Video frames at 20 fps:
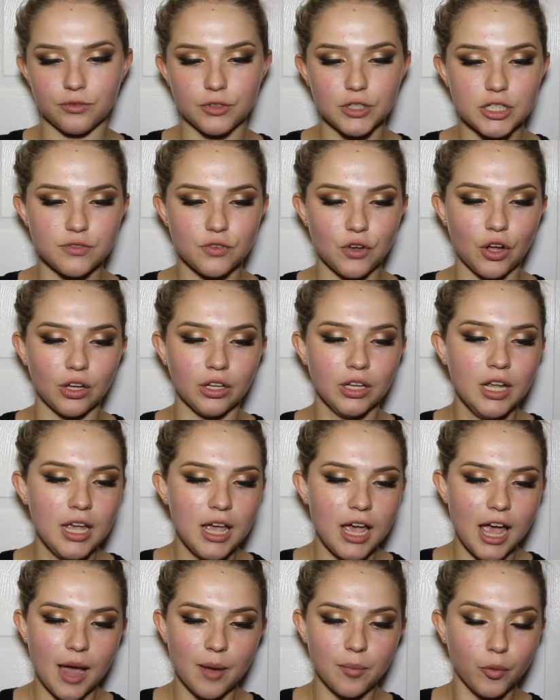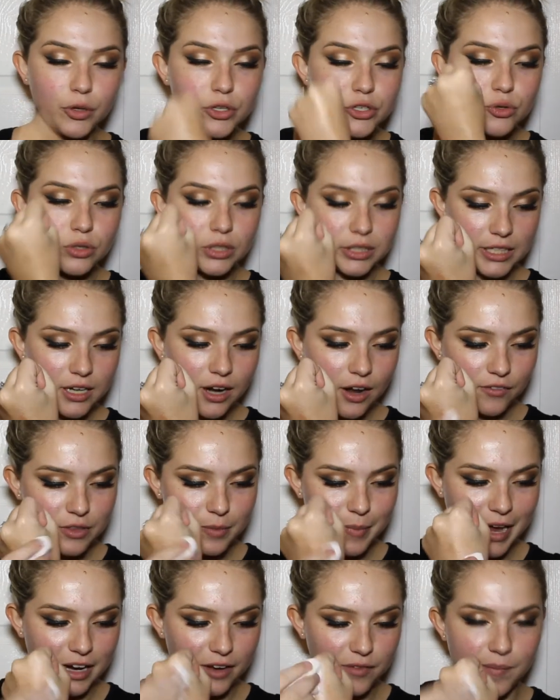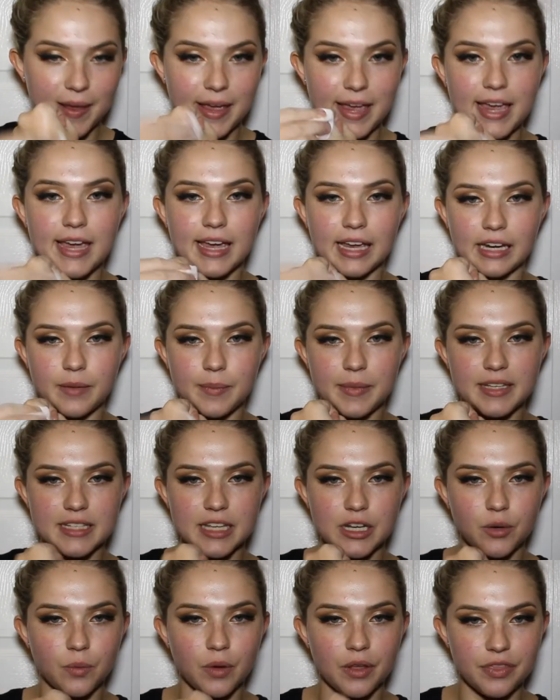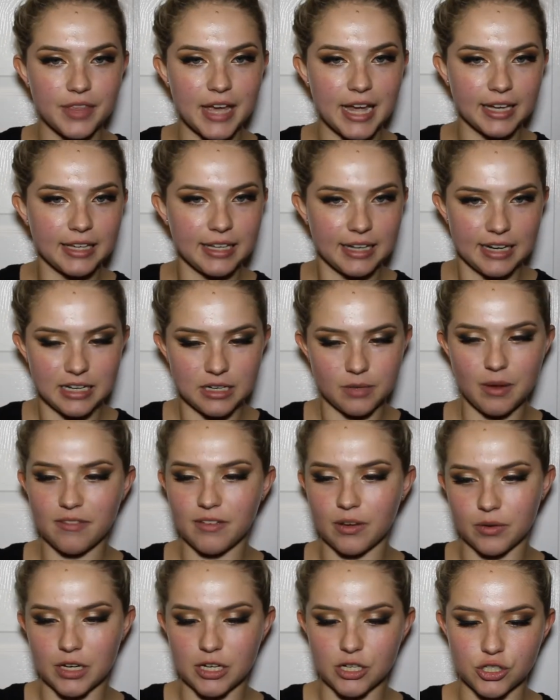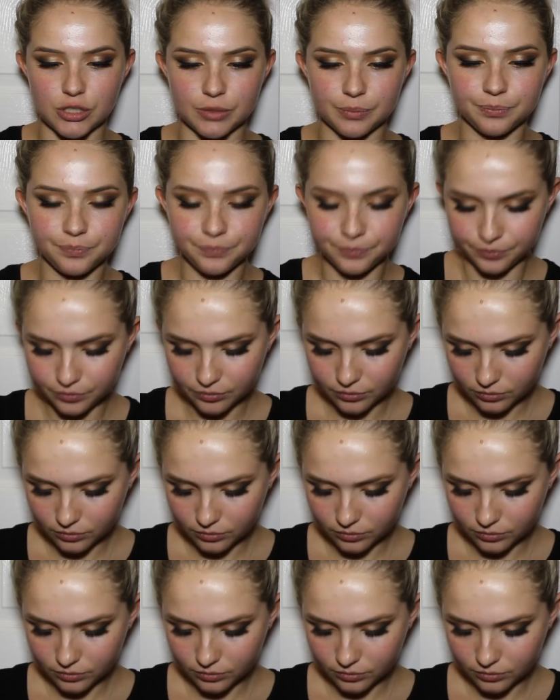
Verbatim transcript: First of all, I'm going to clean off the back of my hand because I don't want that getting into my foundation.